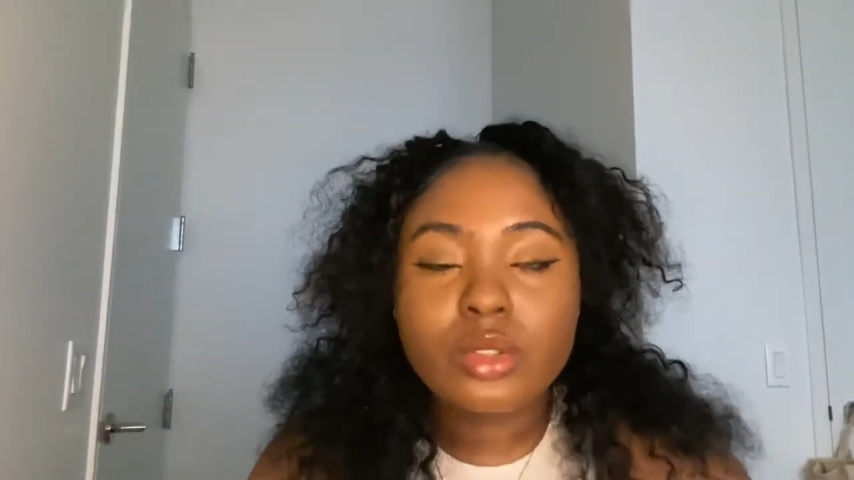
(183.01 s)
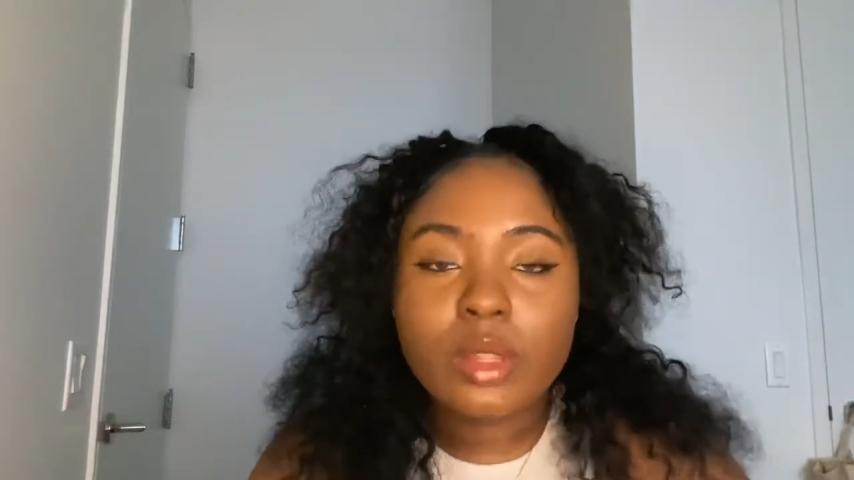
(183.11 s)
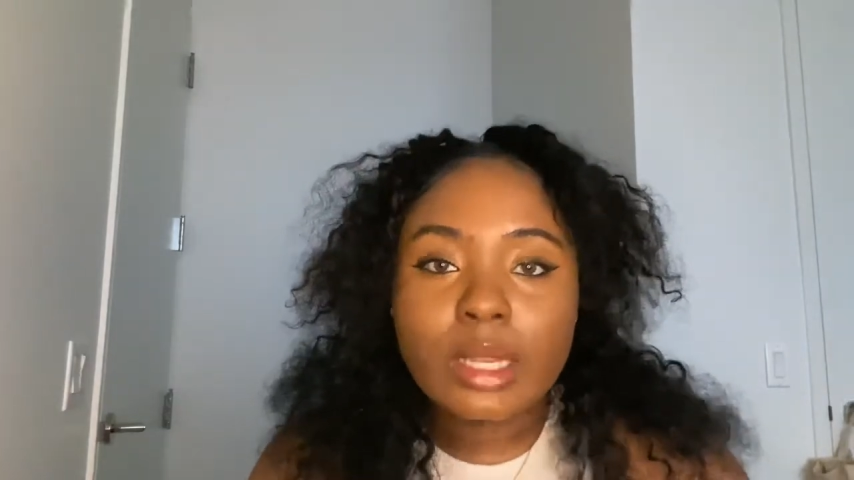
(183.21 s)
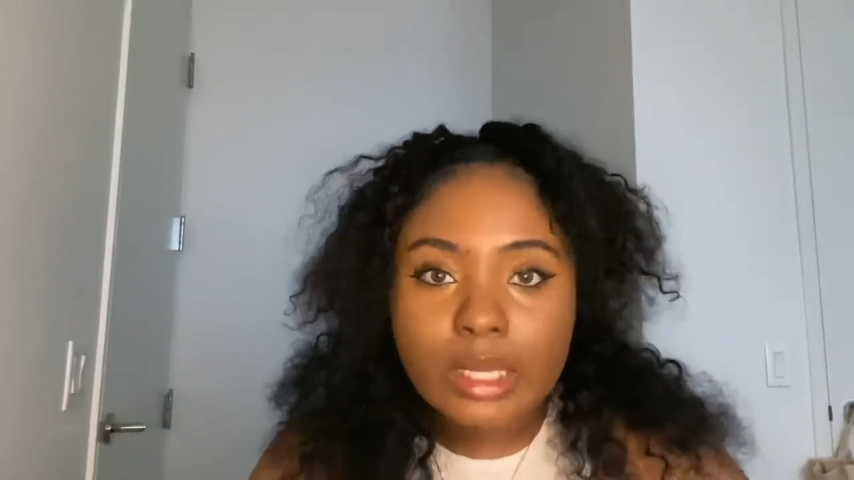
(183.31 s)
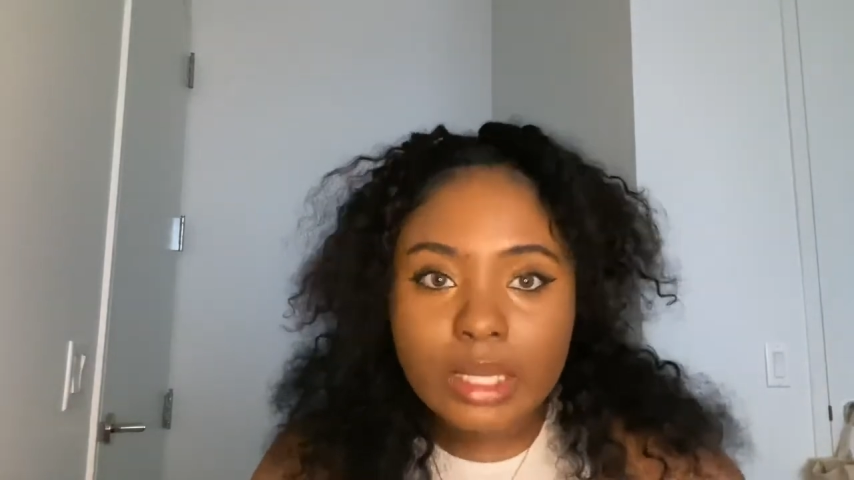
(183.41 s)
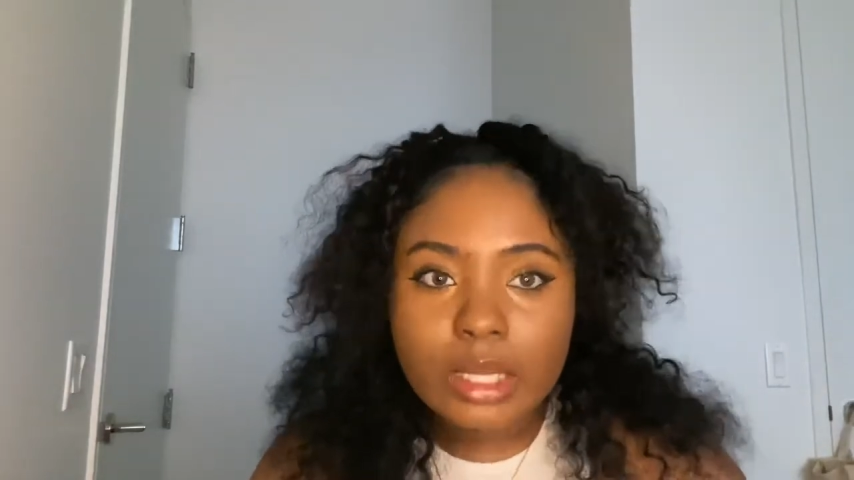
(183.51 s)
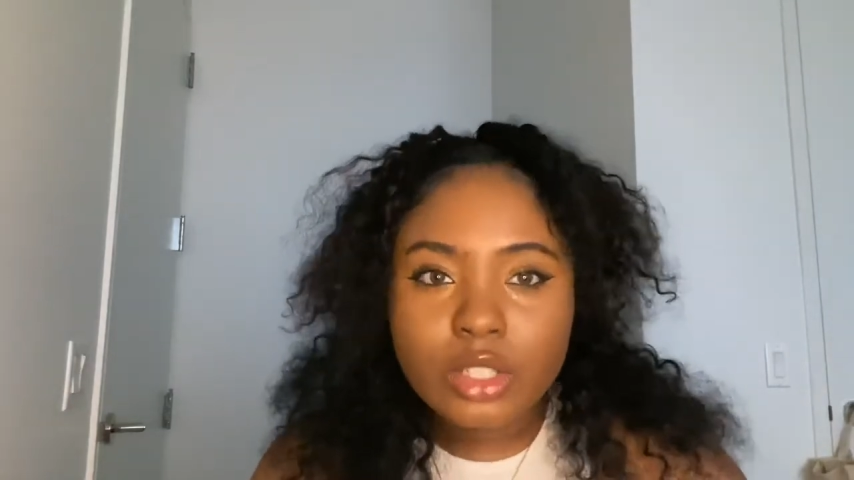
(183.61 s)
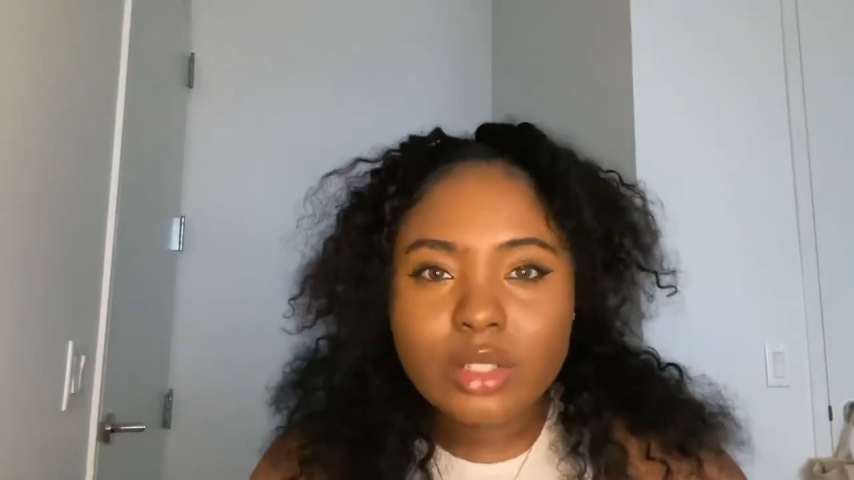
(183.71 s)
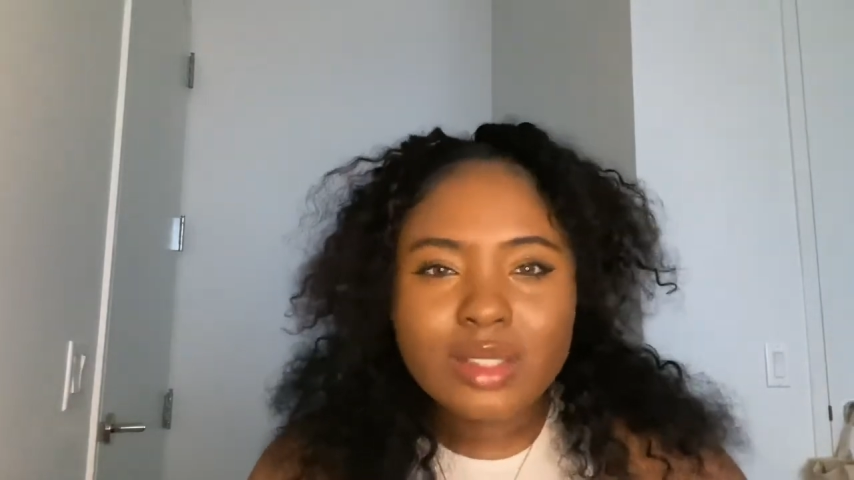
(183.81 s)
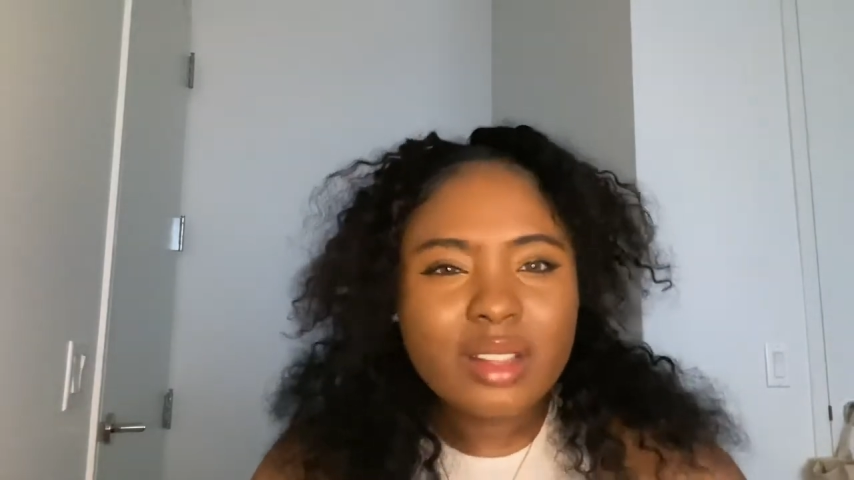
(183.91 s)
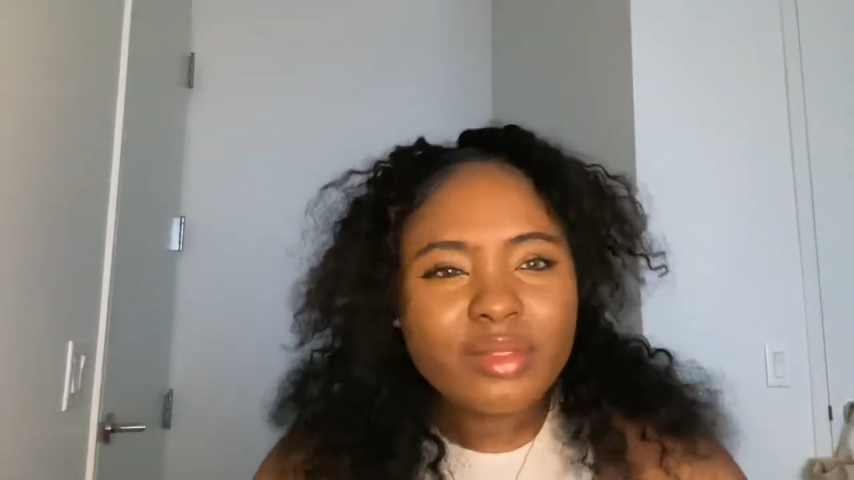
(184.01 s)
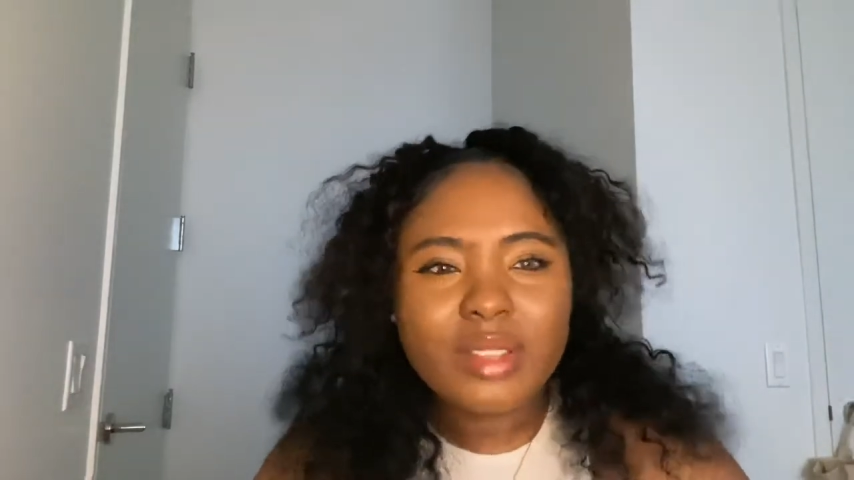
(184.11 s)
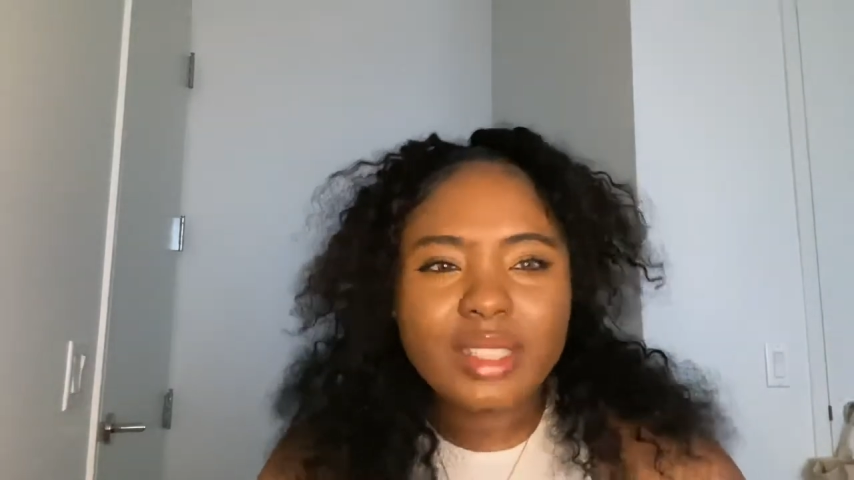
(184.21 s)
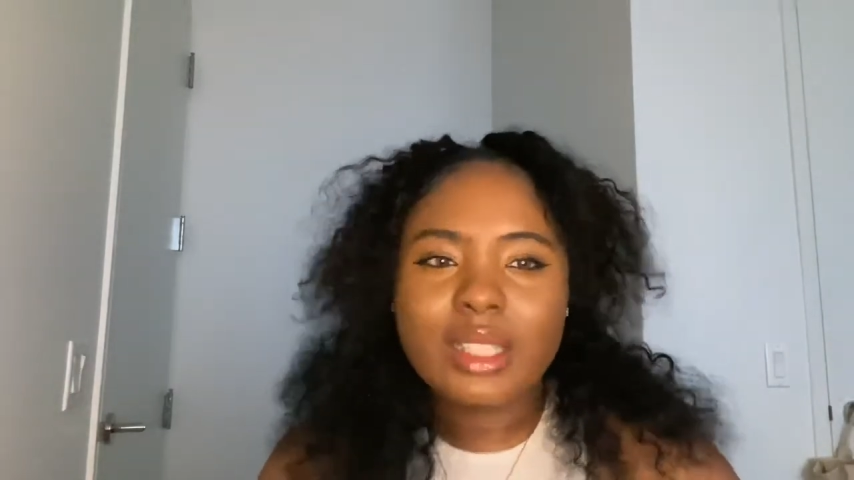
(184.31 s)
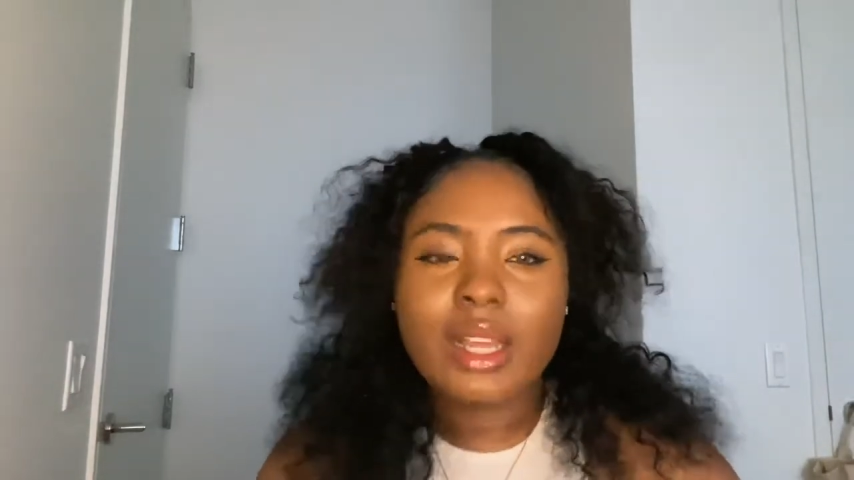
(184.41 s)
do they need, just stuff
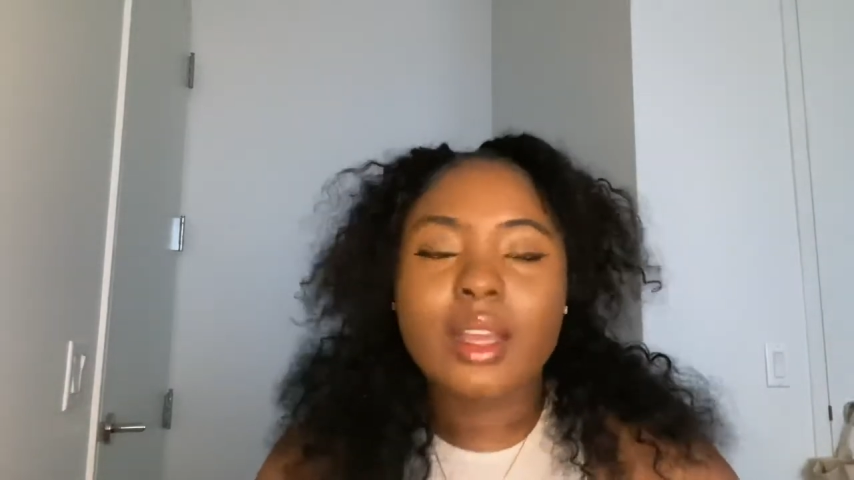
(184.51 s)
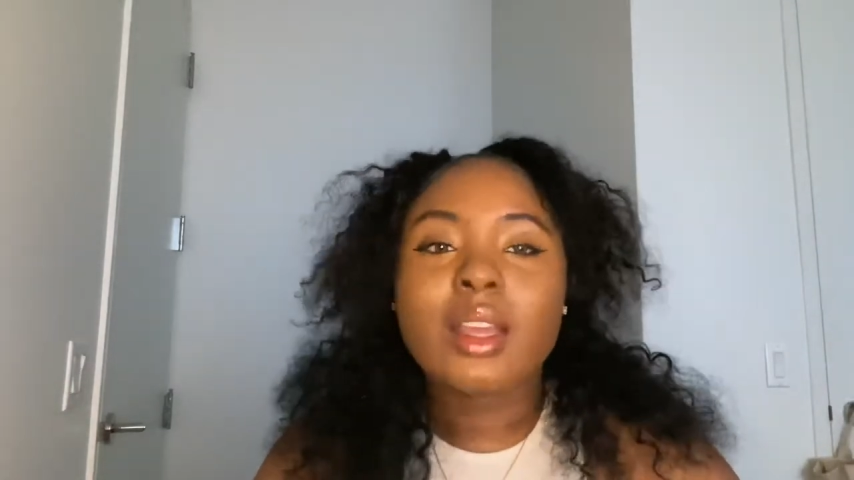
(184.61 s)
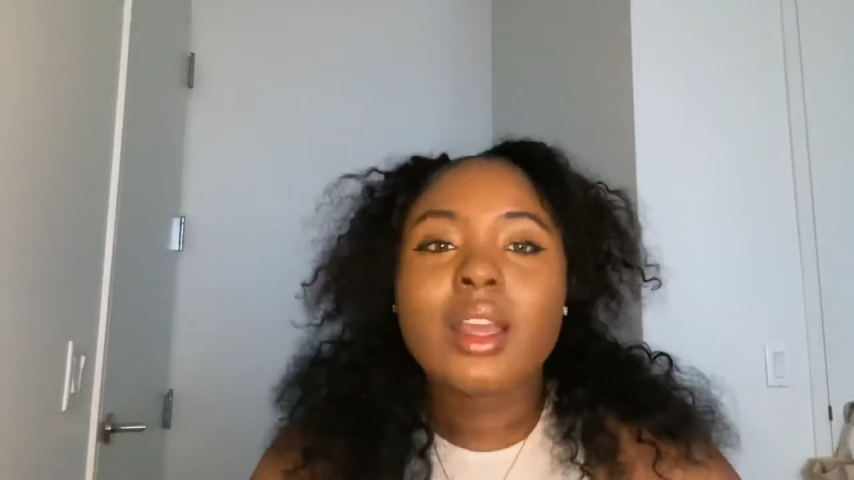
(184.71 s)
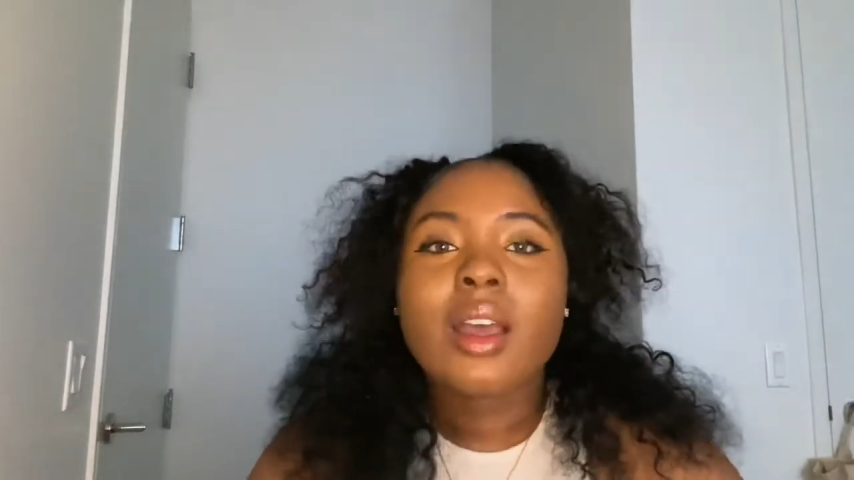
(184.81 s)
like that.